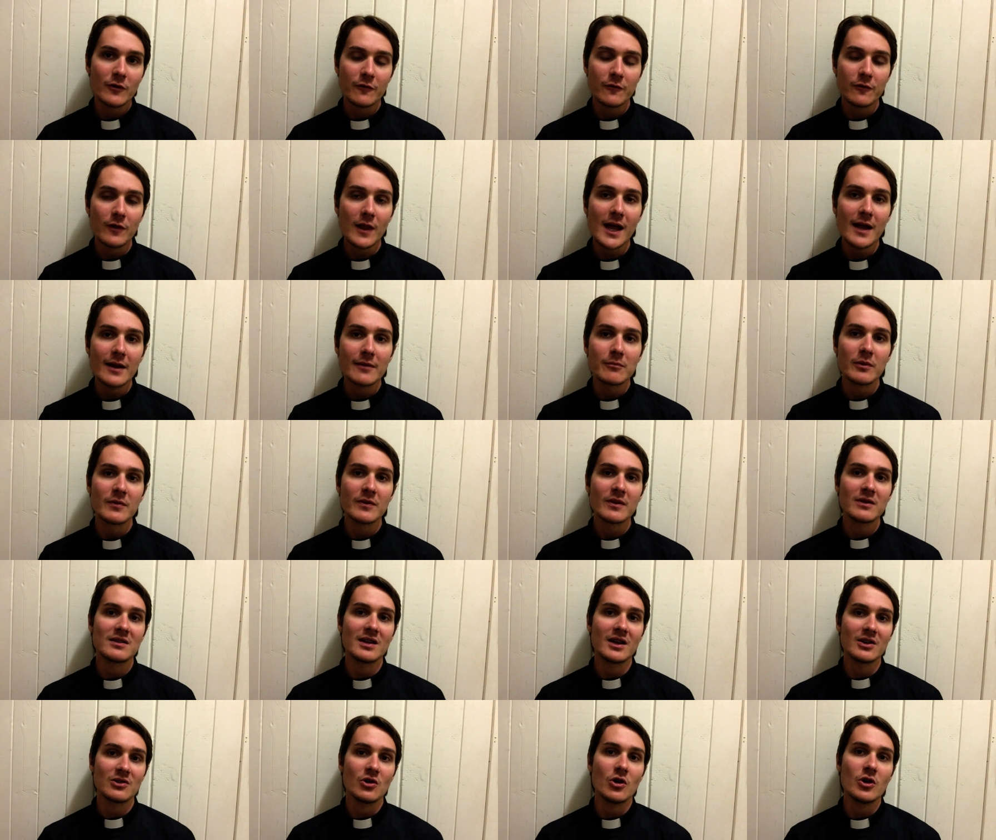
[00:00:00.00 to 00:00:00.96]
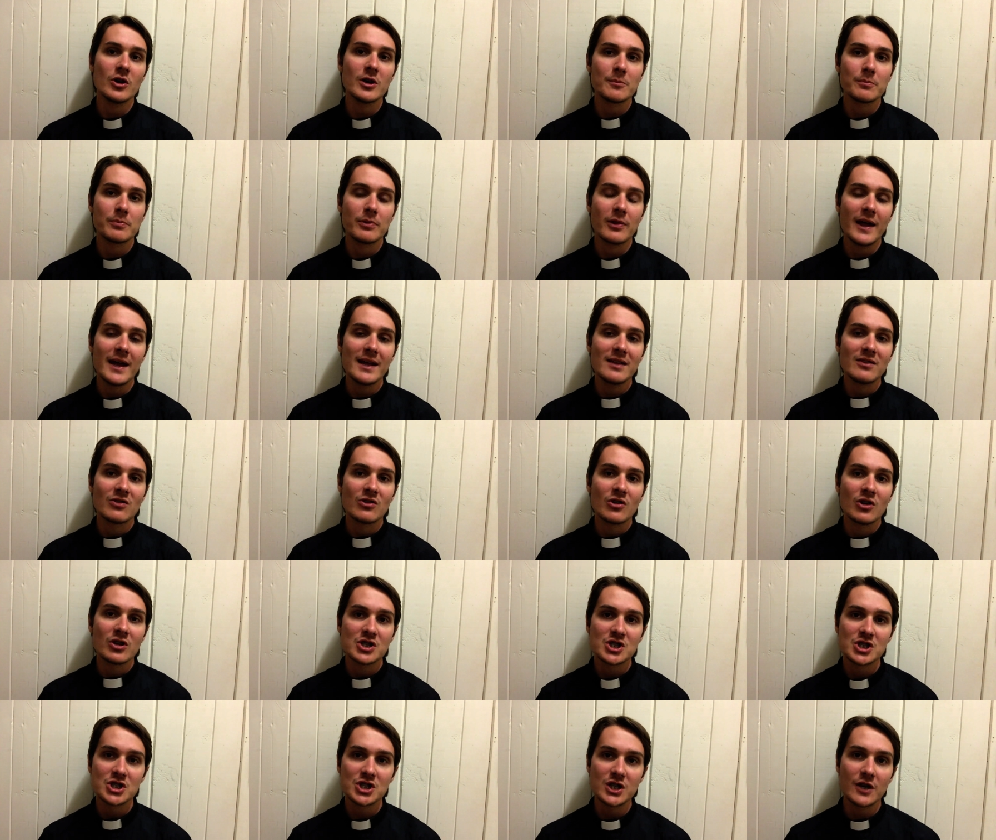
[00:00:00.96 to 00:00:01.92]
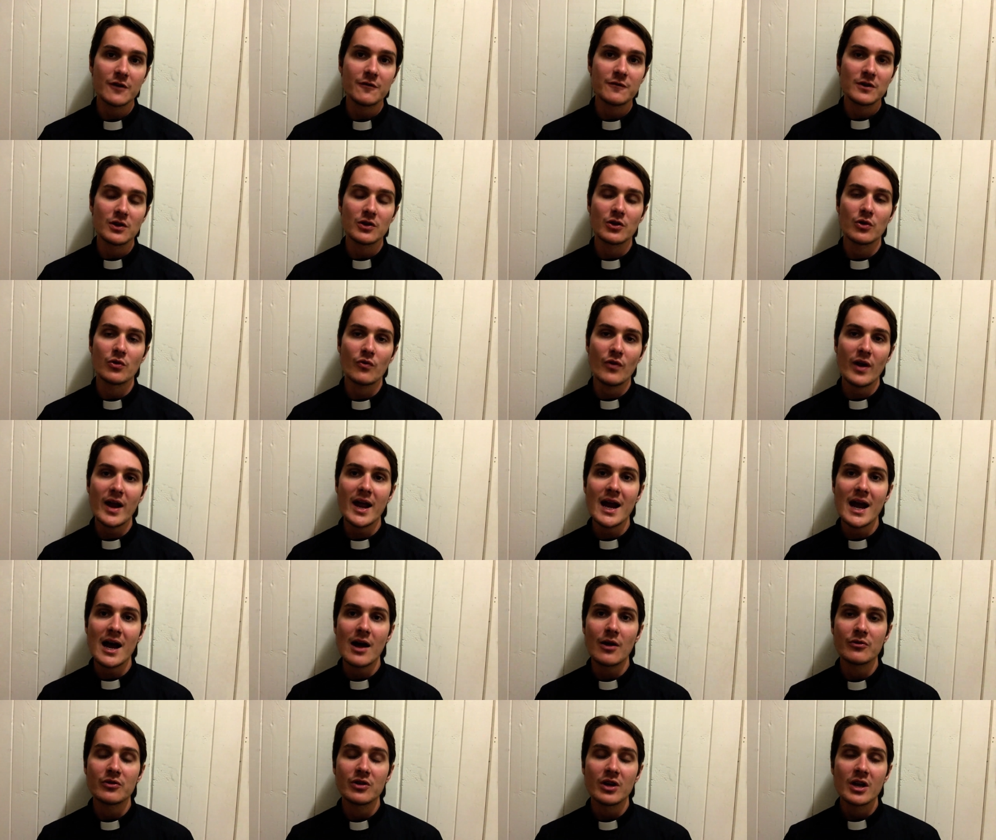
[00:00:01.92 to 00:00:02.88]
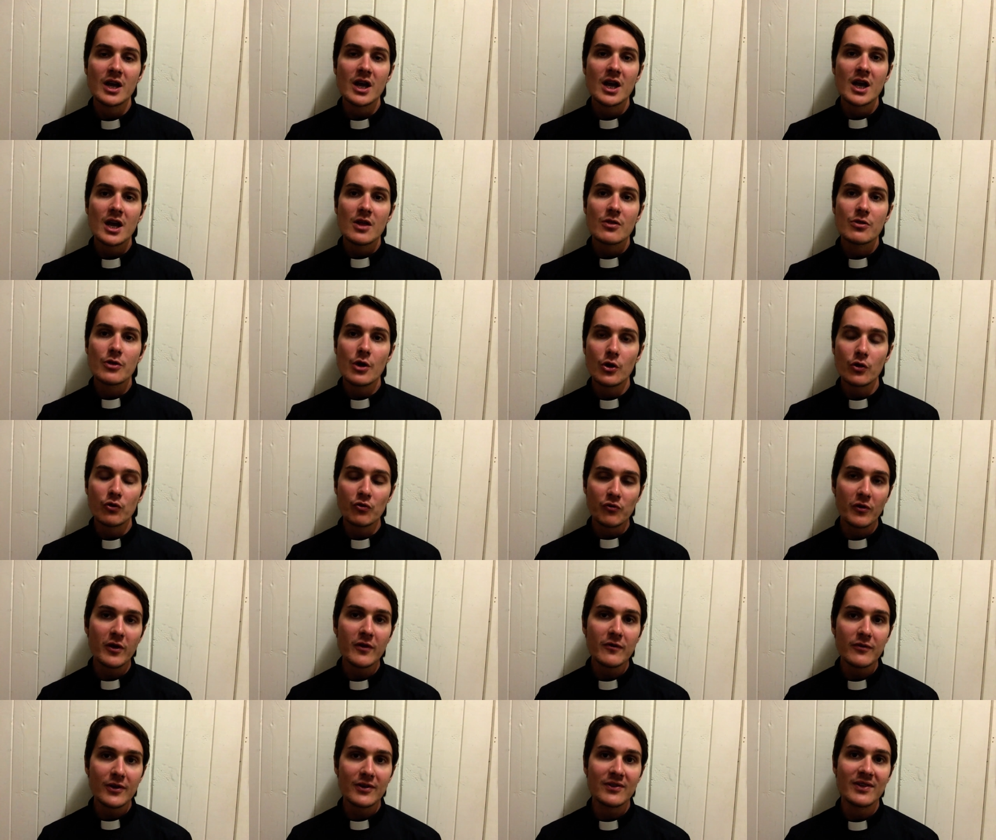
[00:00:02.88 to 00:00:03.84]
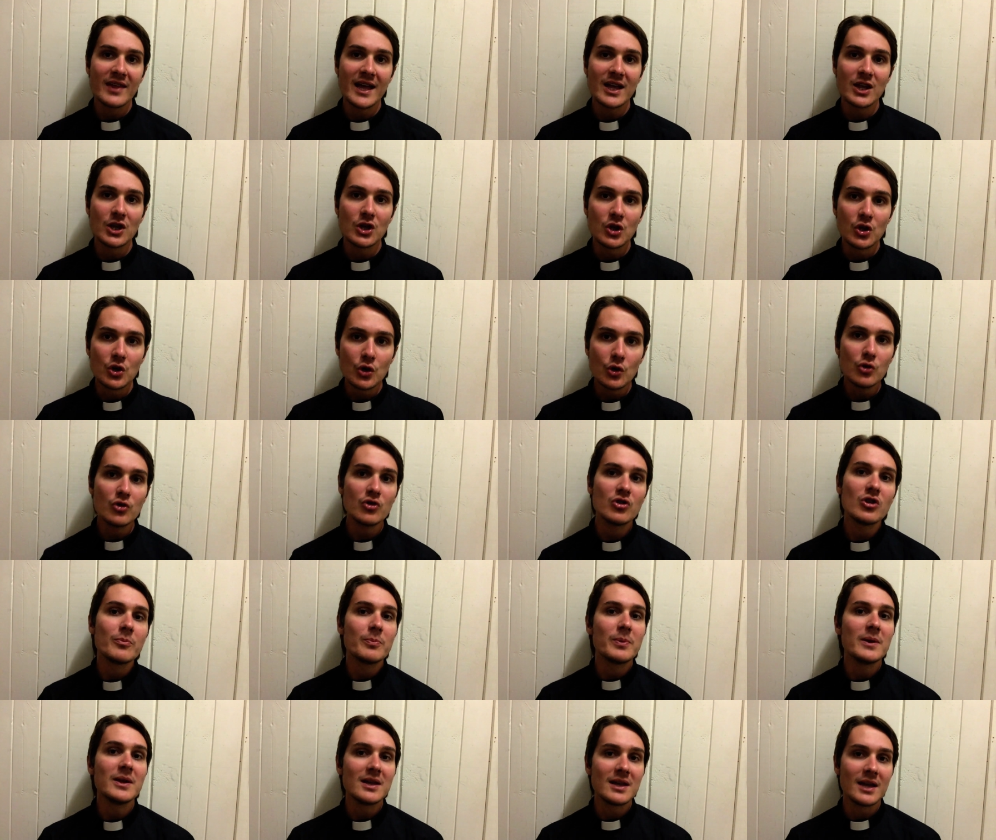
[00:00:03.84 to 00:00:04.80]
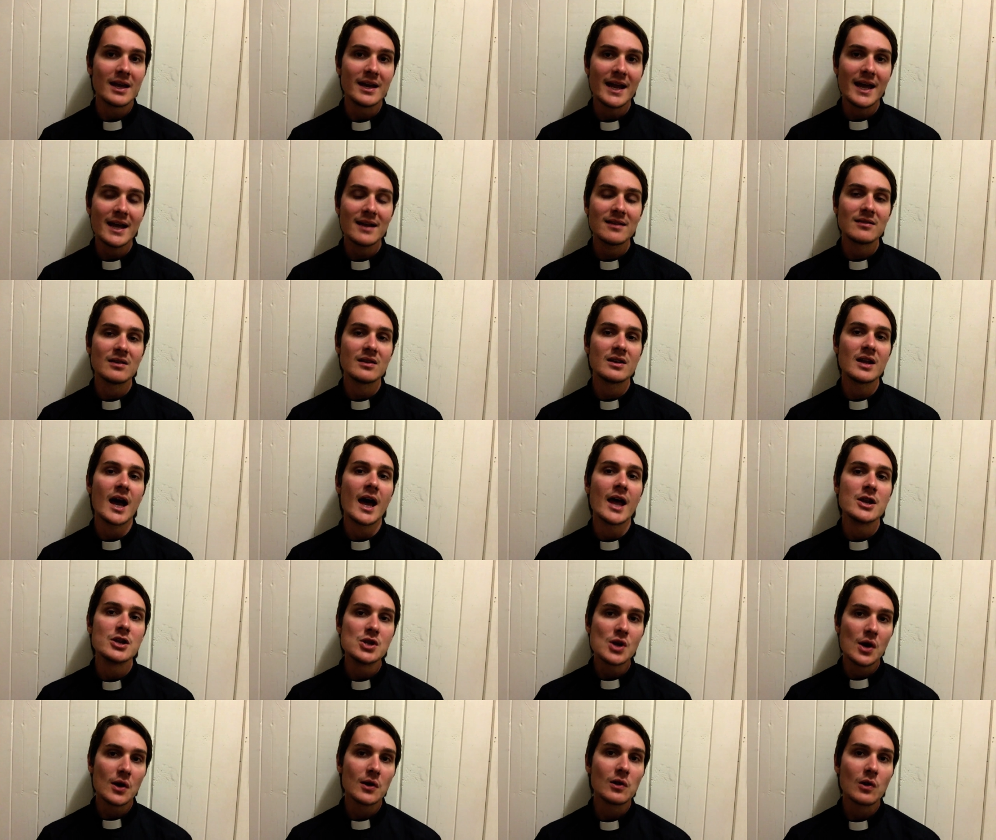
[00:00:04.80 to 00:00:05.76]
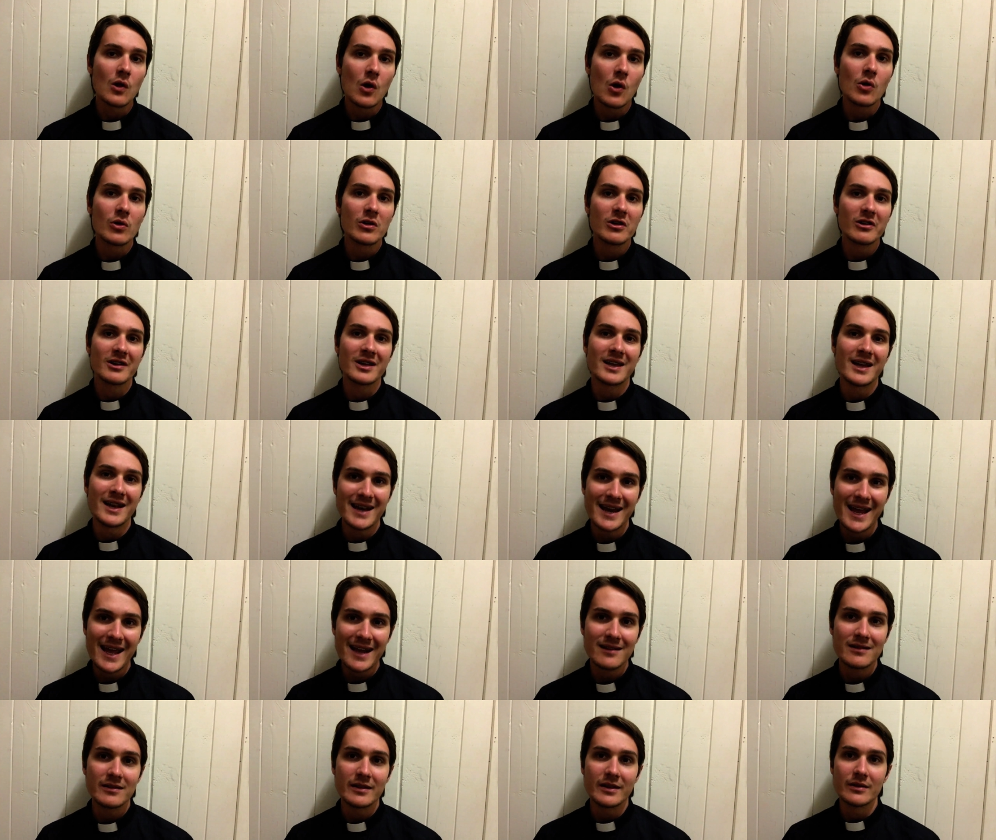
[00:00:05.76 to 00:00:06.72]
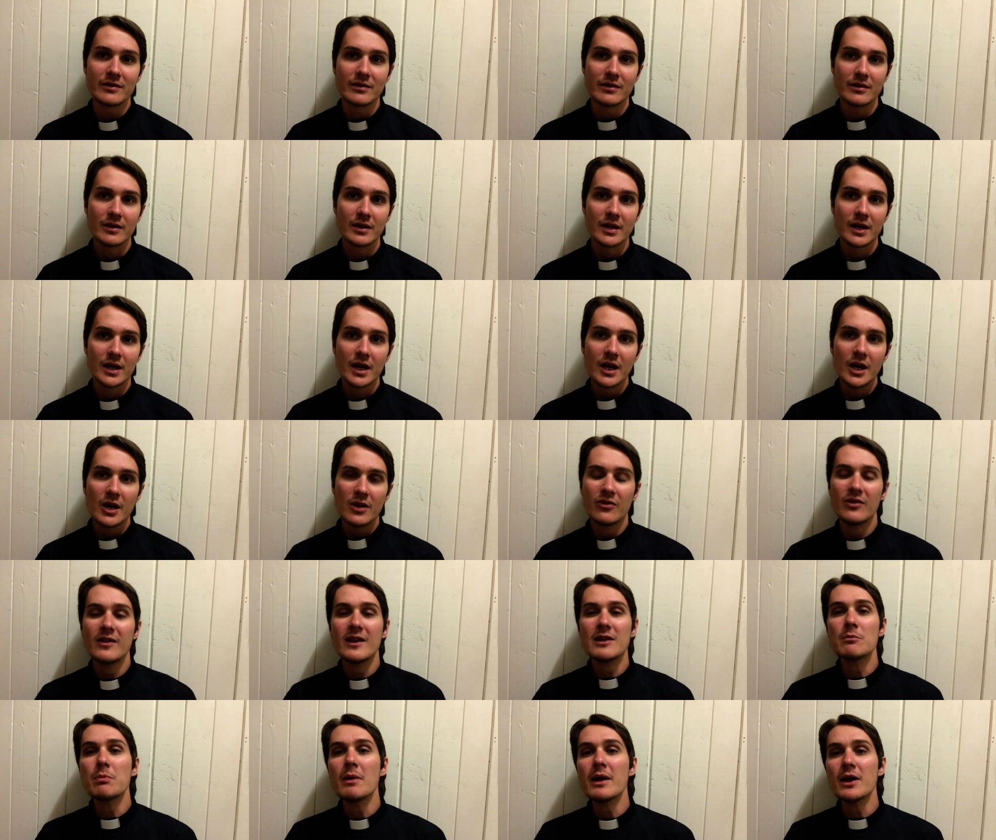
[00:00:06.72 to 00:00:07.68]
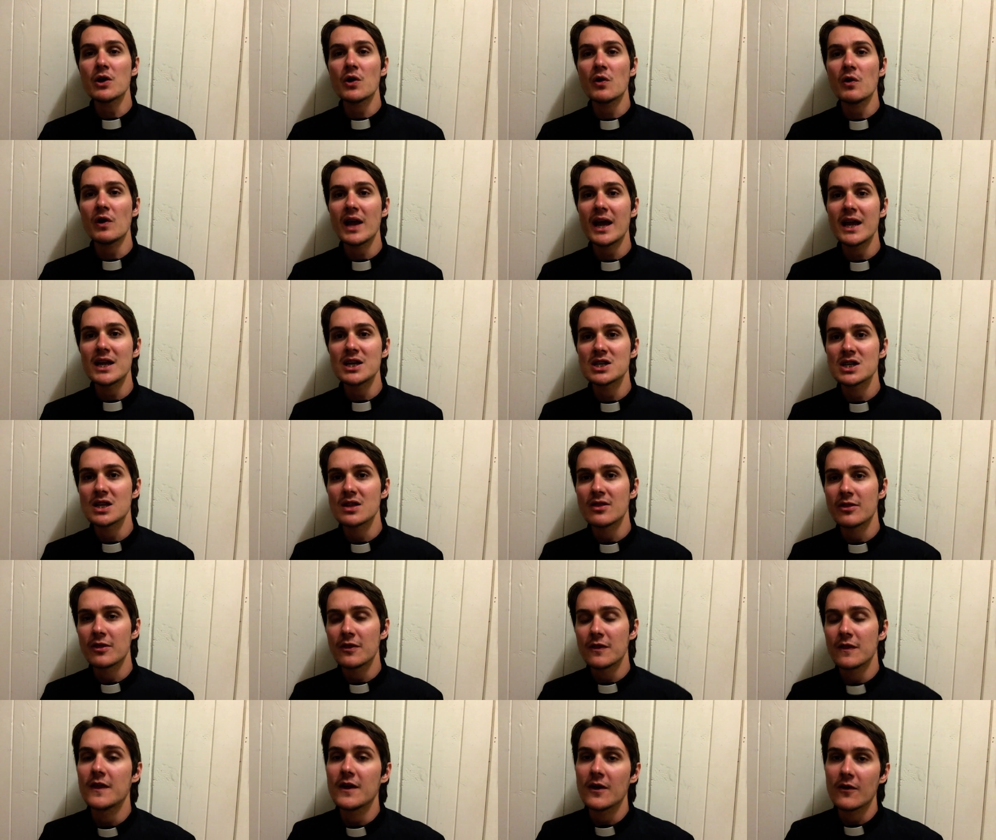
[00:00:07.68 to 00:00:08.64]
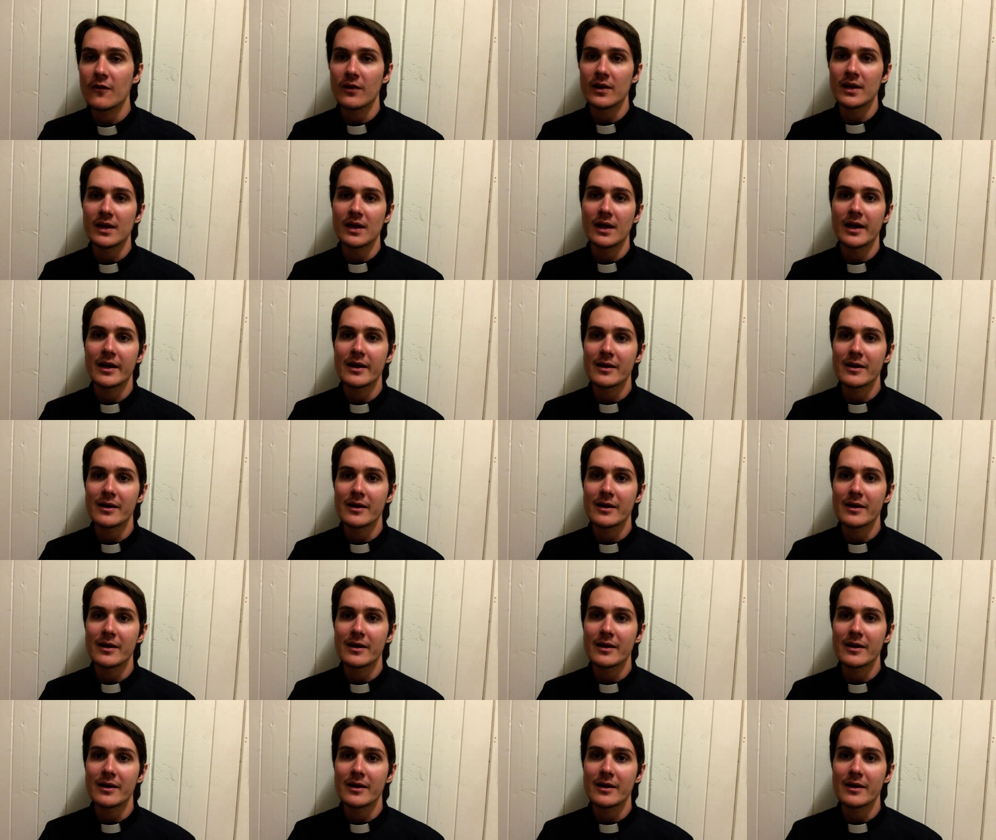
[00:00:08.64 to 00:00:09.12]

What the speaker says: flood, when the tectonic plates got shifted around, those rivers that used to be connected are no longer connected. So that's my creation theory.